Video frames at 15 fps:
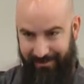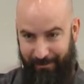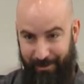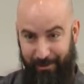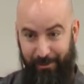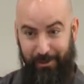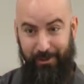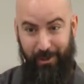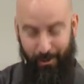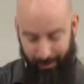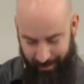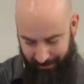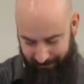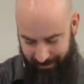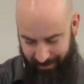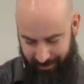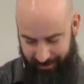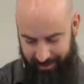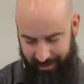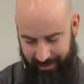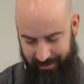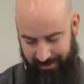When you show love to their
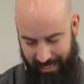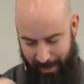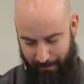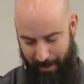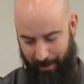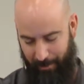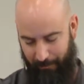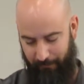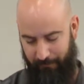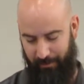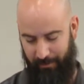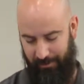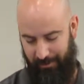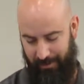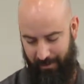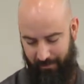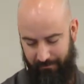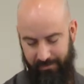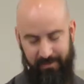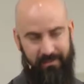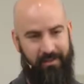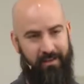kids, that parent feels
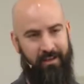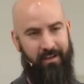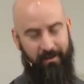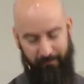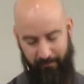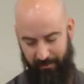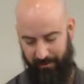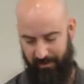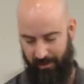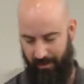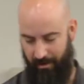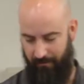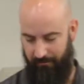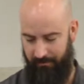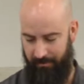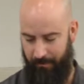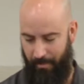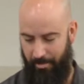loves, feels loved.